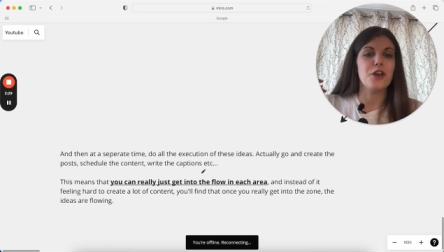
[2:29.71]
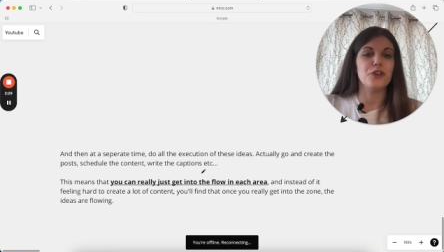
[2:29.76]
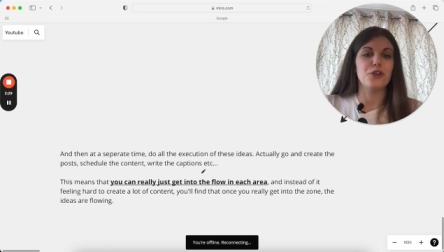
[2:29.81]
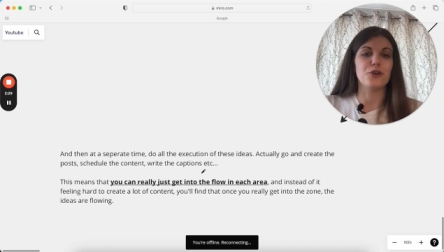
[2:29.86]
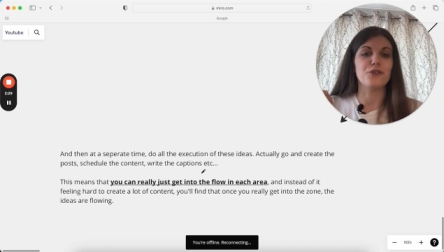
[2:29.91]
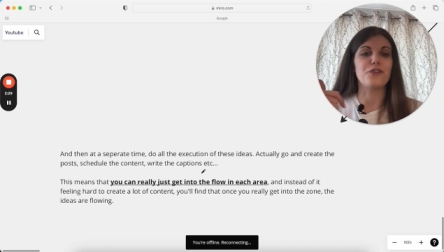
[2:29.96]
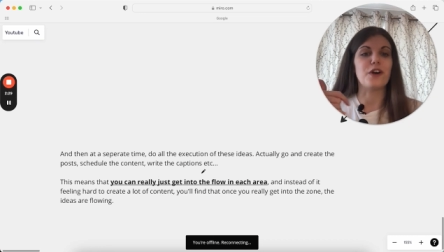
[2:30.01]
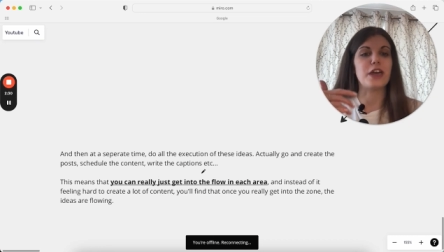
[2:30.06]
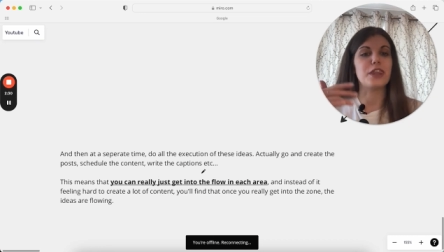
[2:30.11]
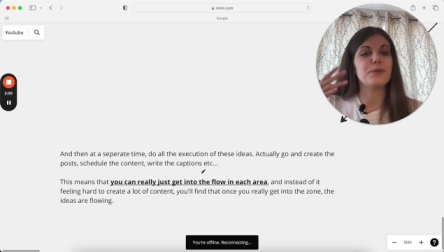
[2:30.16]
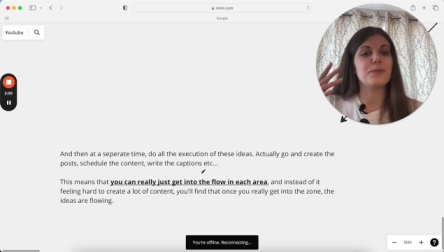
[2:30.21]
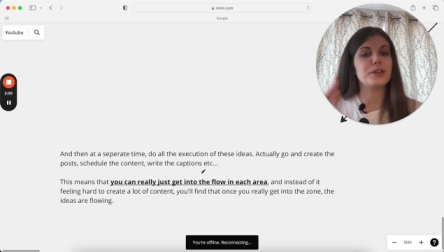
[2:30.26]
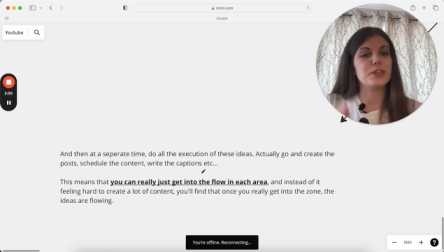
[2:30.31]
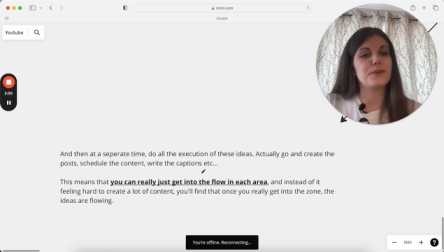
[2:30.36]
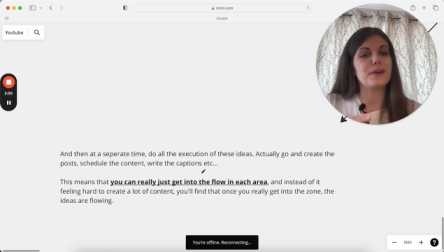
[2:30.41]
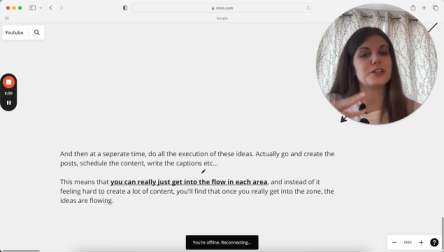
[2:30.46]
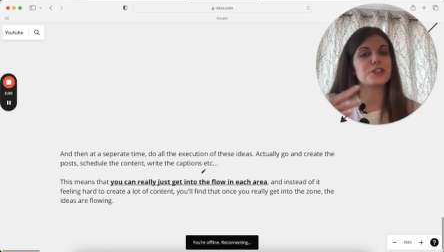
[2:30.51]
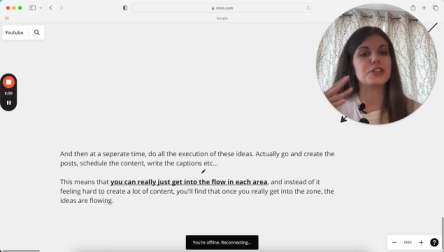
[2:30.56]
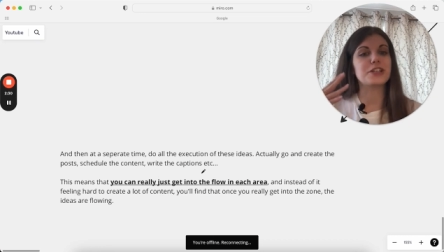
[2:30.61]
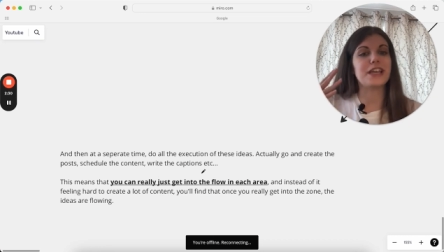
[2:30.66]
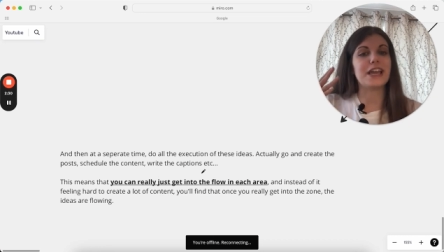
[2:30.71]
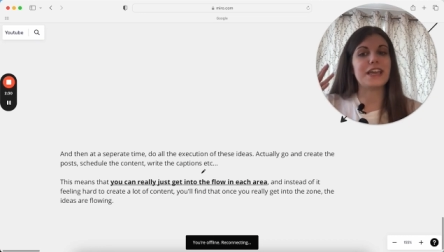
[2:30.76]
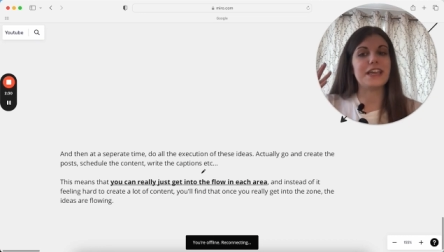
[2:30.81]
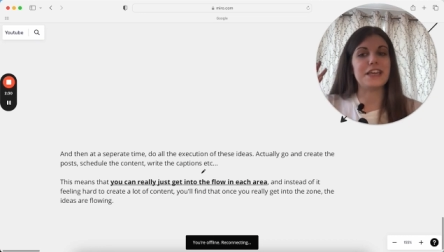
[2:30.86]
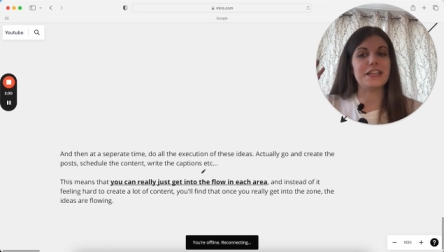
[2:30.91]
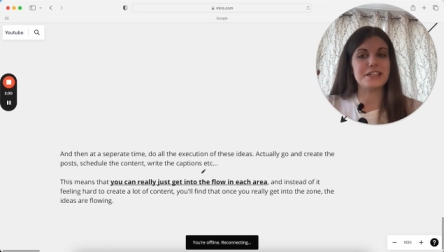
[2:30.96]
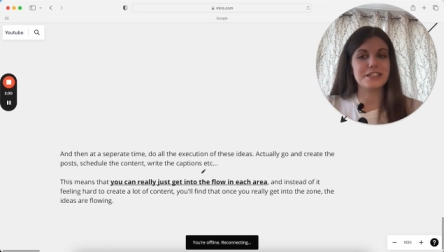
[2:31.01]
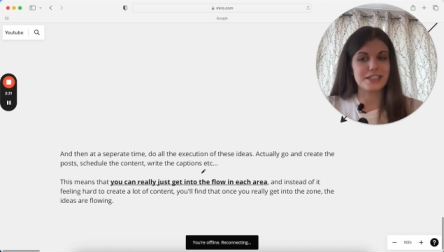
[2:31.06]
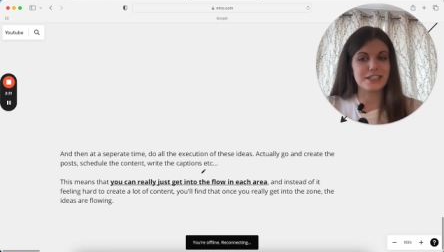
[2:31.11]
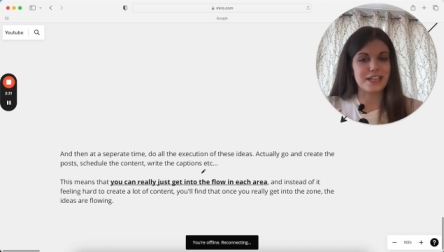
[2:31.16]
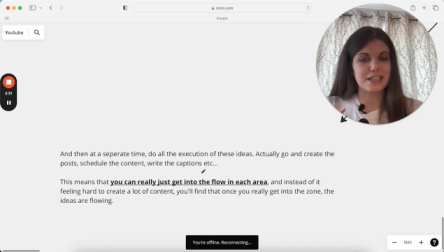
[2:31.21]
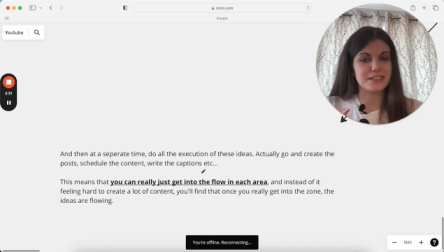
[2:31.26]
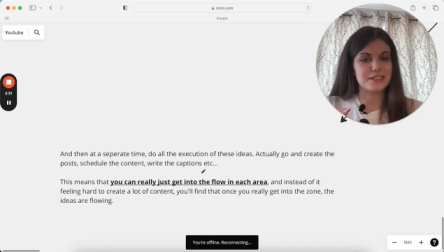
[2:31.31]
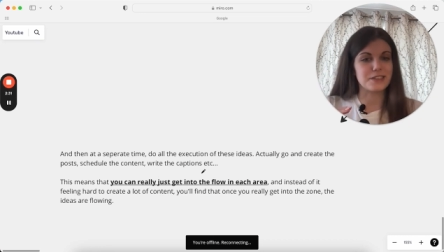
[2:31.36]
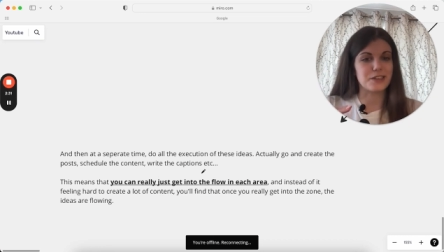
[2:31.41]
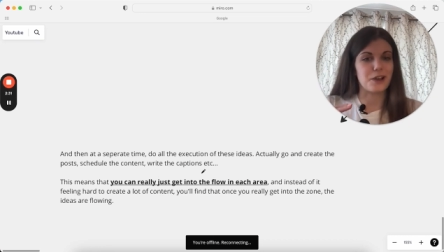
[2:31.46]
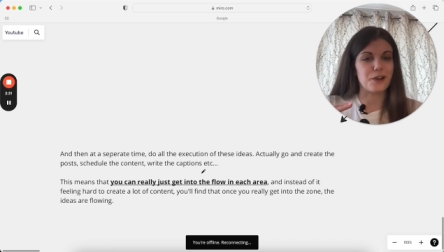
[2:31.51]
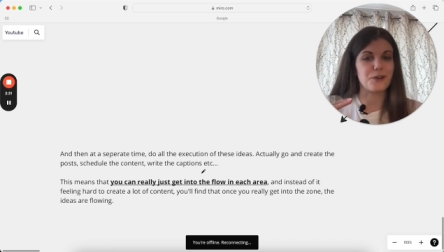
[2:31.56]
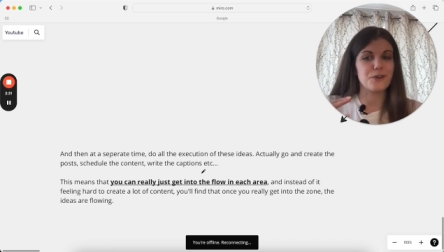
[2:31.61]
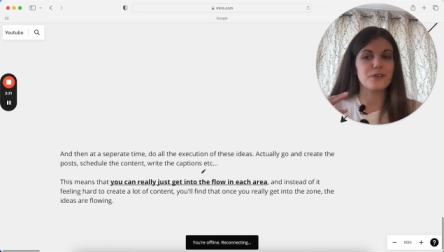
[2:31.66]
you'll find that when you actually get into that
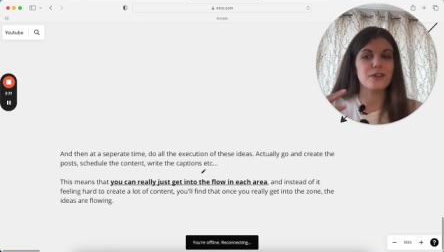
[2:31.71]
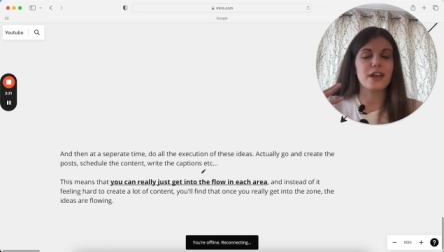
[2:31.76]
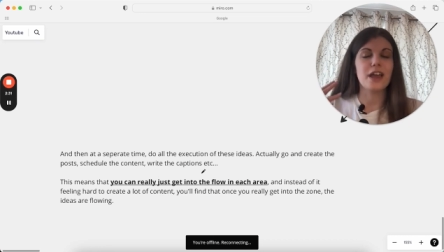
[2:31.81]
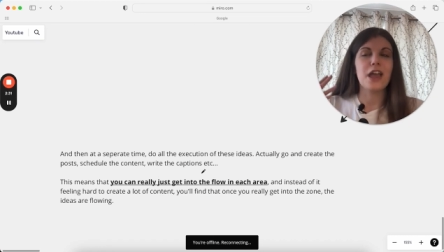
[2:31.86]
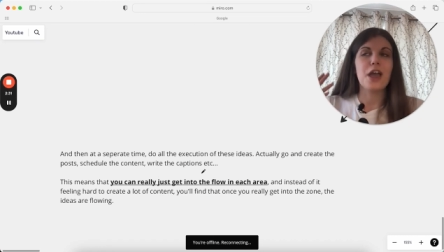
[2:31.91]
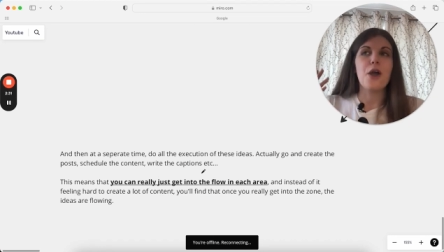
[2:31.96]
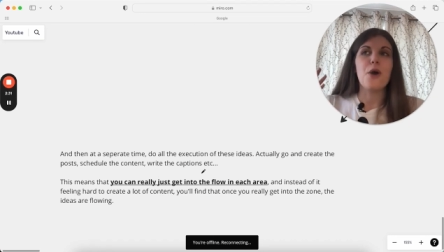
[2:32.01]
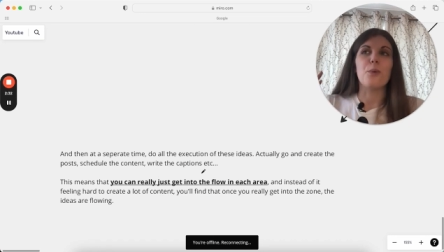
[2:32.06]
zone,